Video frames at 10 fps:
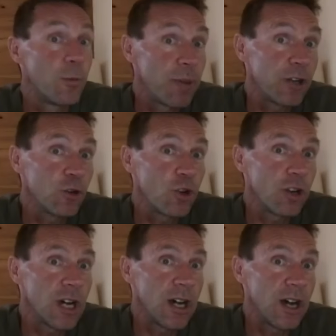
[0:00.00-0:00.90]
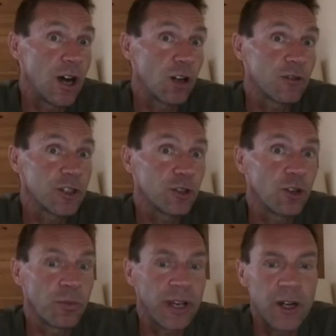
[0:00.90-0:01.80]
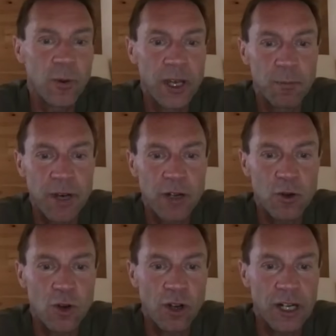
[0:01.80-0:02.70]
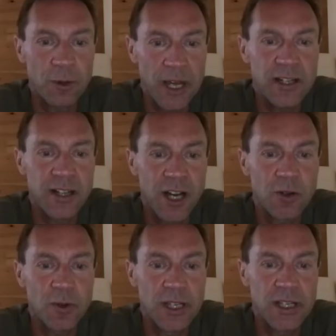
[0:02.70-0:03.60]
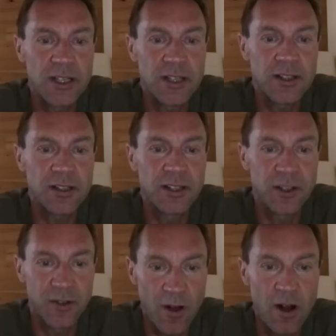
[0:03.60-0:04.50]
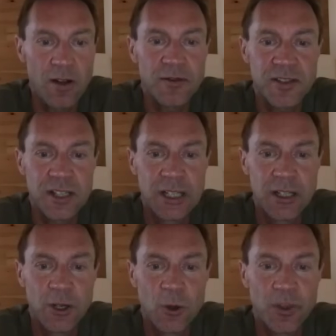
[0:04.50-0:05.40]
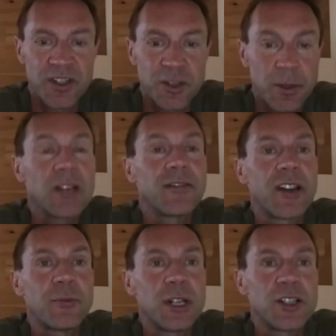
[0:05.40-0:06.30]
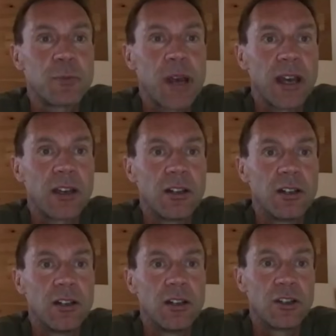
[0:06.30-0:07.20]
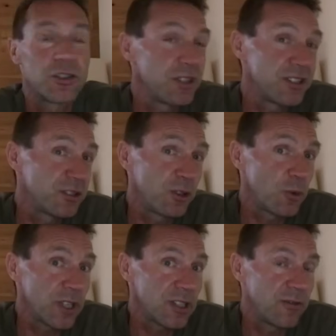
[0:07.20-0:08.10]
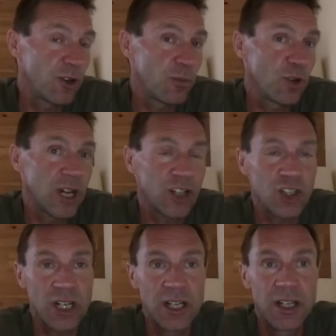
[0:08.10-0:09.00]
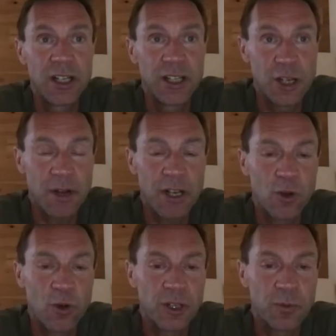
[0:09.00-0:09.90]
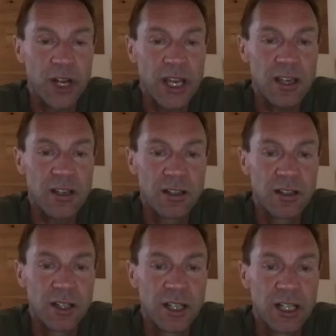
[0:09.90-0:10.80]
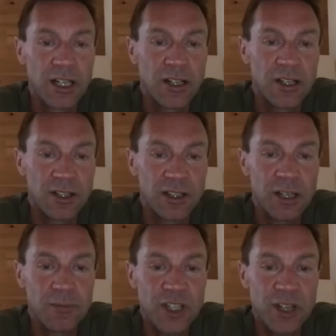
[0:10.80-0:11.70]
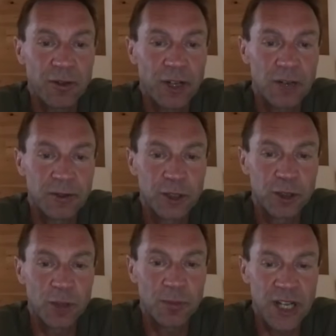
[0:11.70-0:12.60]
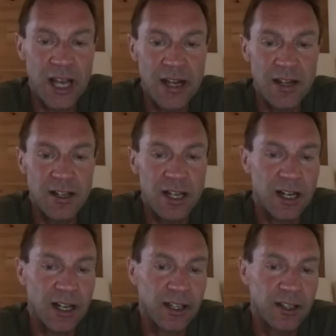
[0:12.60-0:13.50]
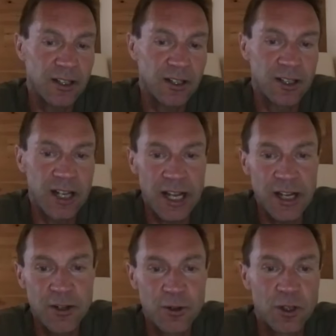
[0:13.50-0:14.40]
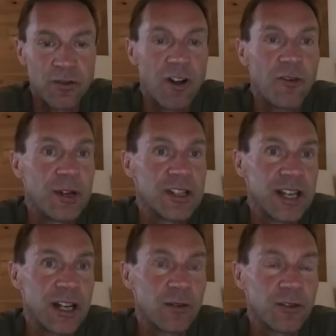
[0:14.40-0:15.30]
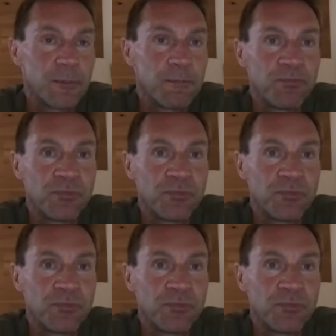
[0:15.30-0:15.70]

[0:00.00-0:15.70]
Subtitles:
Ben O'Connor, out of a strong breakaway. Ben O'Connor right now is 12th with 25 minutes back. So he's no risk for Pogacar. He might go on a break. The teams, they're afraid of the top 10. They are like 10 to 12 minutes ahead of him.